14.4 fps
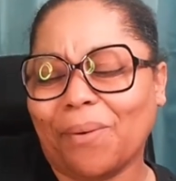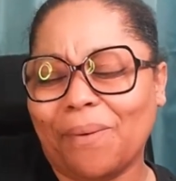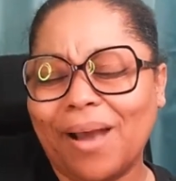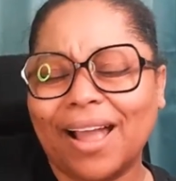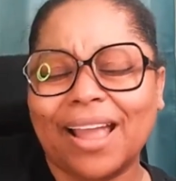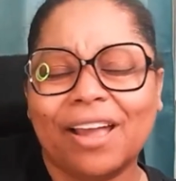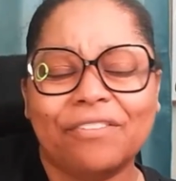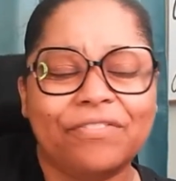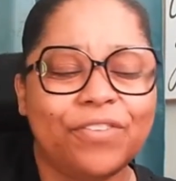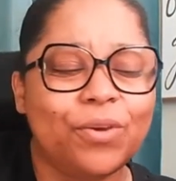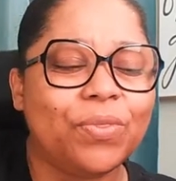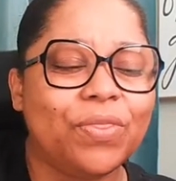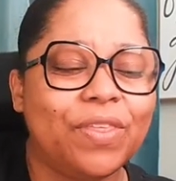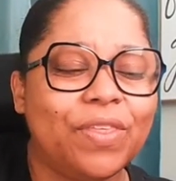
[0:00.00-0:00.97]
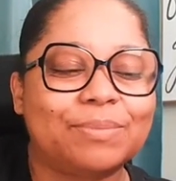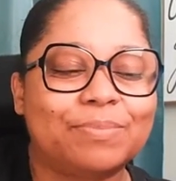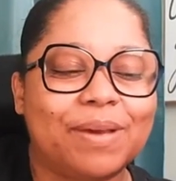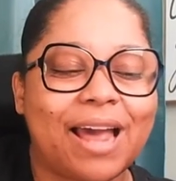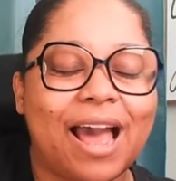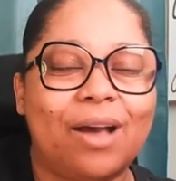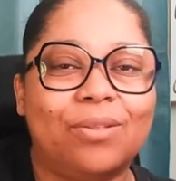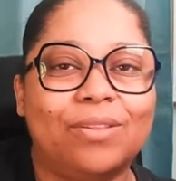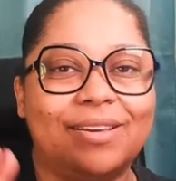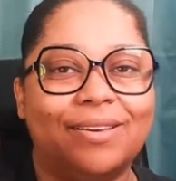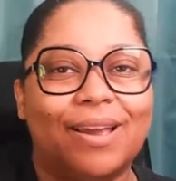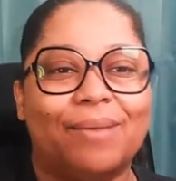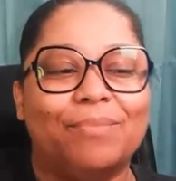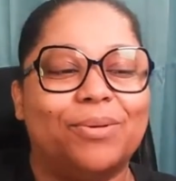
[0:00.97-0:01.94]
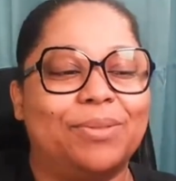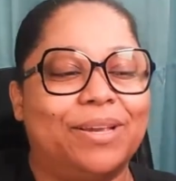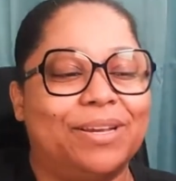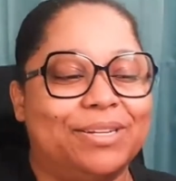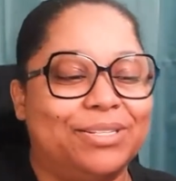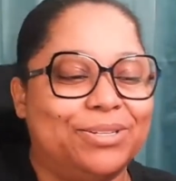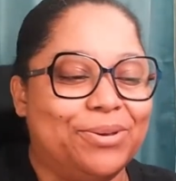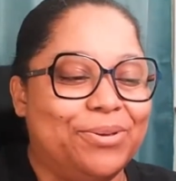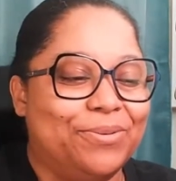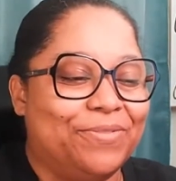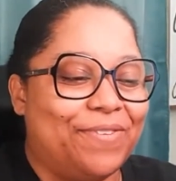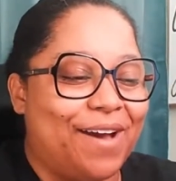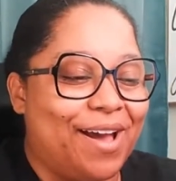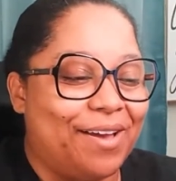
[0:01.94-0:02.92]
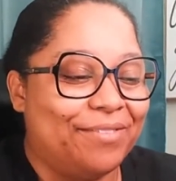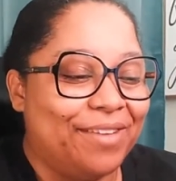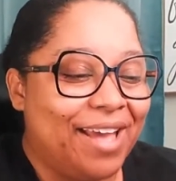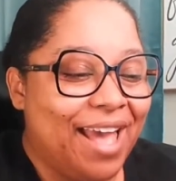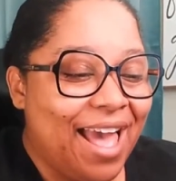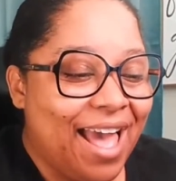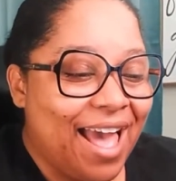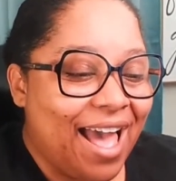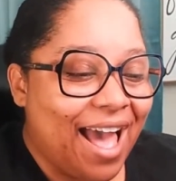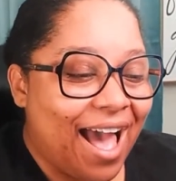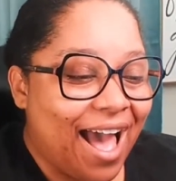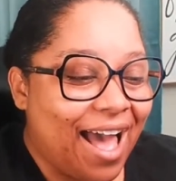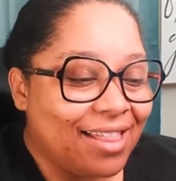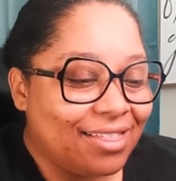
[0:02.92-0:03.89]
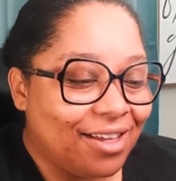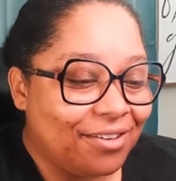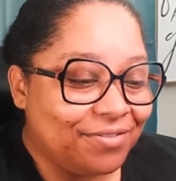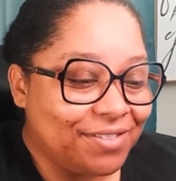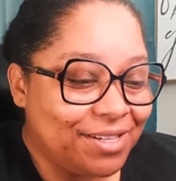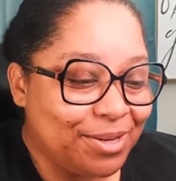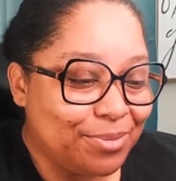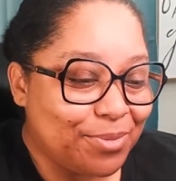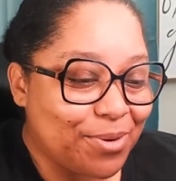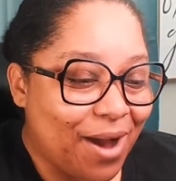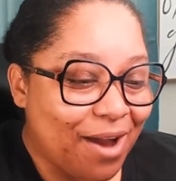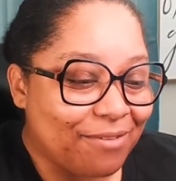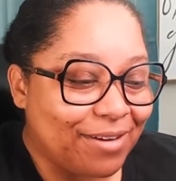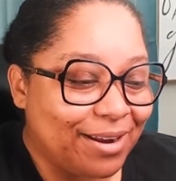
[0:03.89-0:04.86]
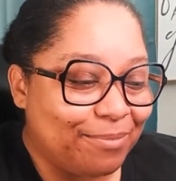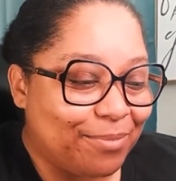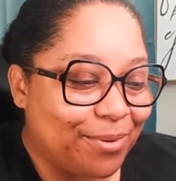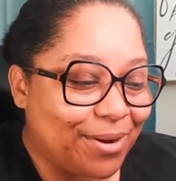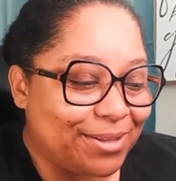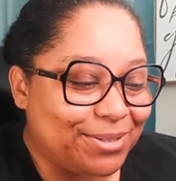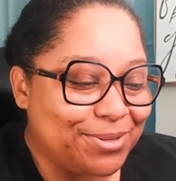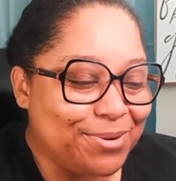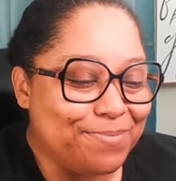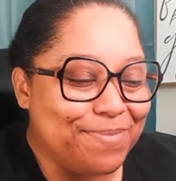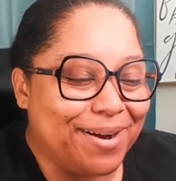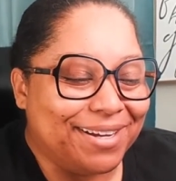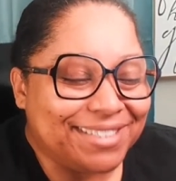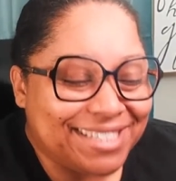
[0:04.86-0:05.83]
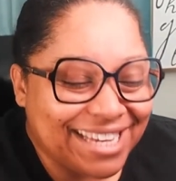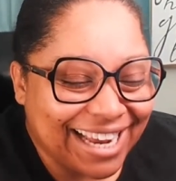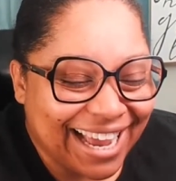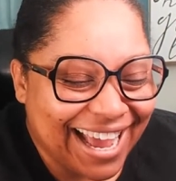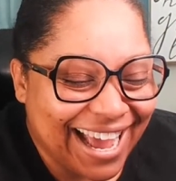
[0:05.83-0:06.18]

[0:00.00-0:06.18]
I got a few things, but I'm only gonna show you 5. I love TEMU. I already bought too much.